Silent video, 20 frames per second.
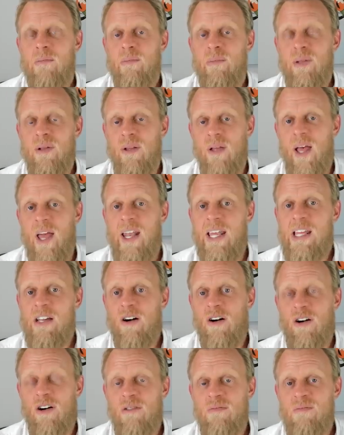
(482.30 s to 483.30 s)
planning
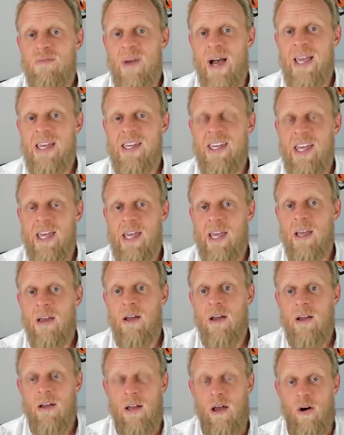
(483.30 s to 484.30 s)
on making
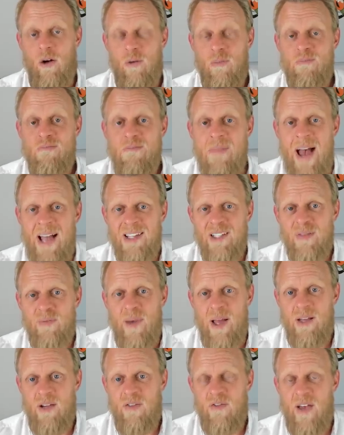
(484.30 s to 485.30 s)
mass
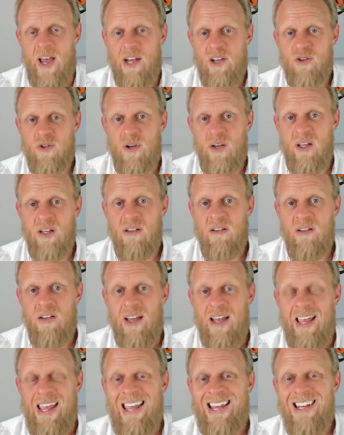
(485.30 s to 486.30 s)
manufacturing
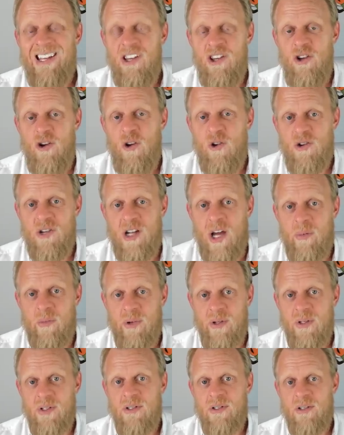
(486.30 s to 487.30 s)
in huge
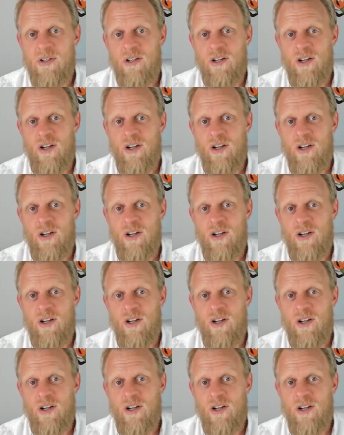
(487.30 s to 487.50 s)
numbers